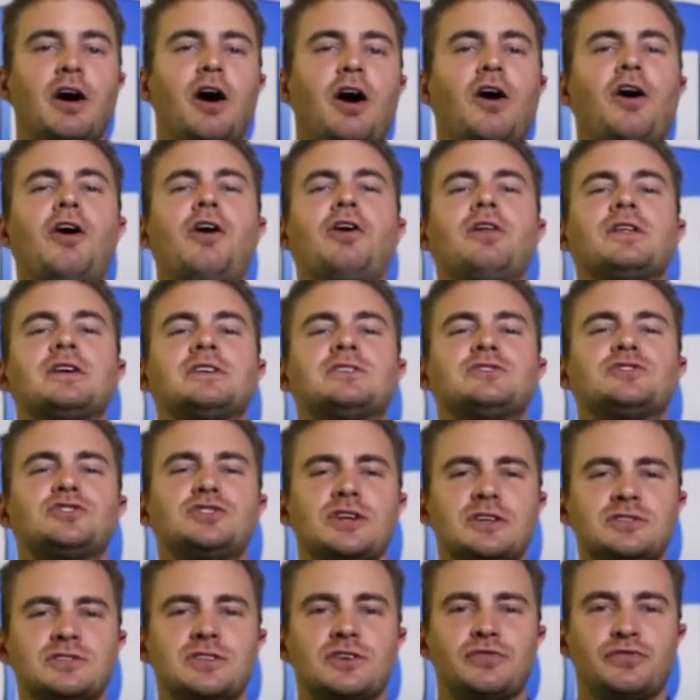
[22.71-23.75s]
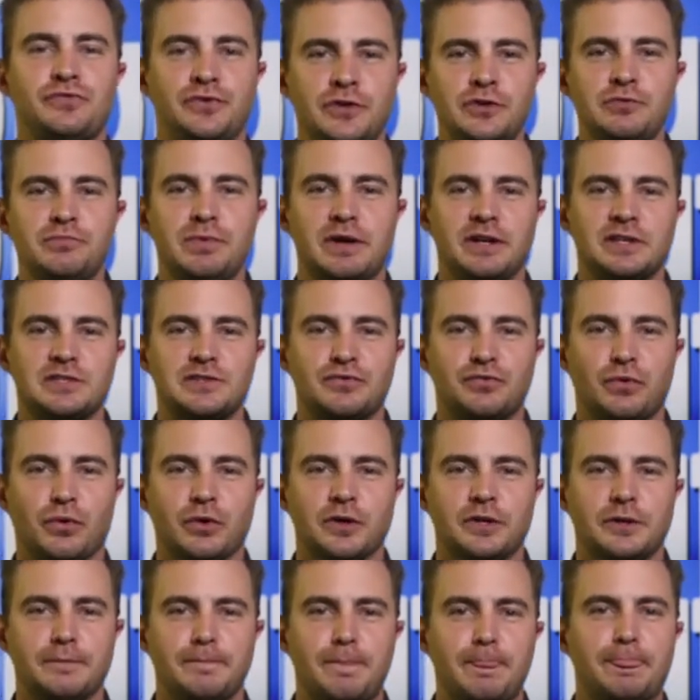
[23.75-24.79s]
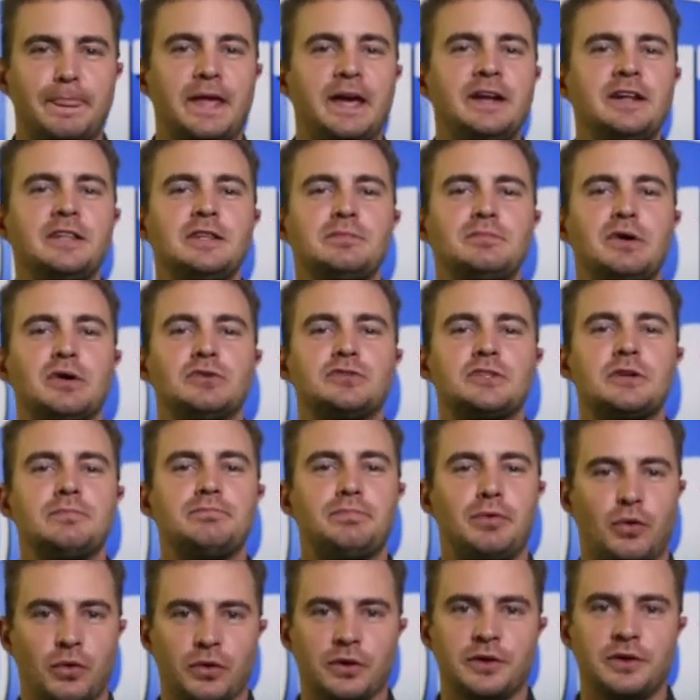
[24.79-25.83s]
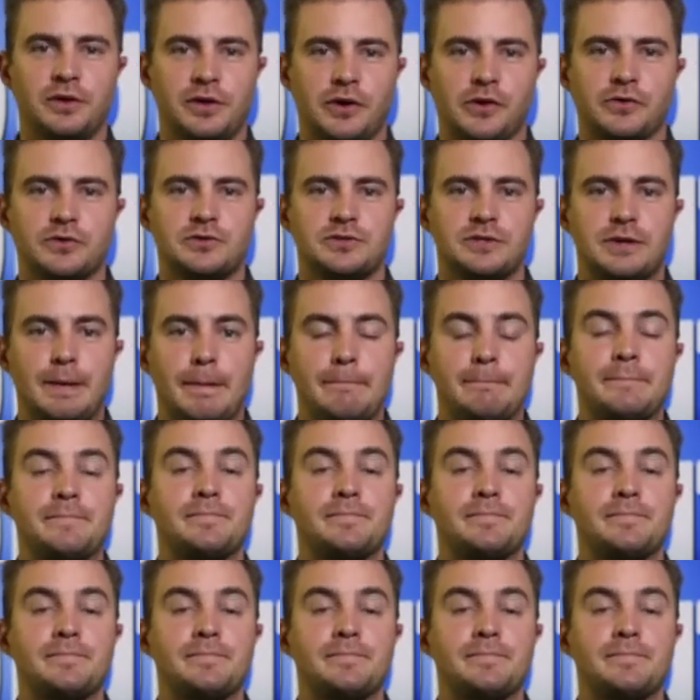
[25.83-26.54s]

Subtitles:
all in just a few minutes for you, hitting the most important notes.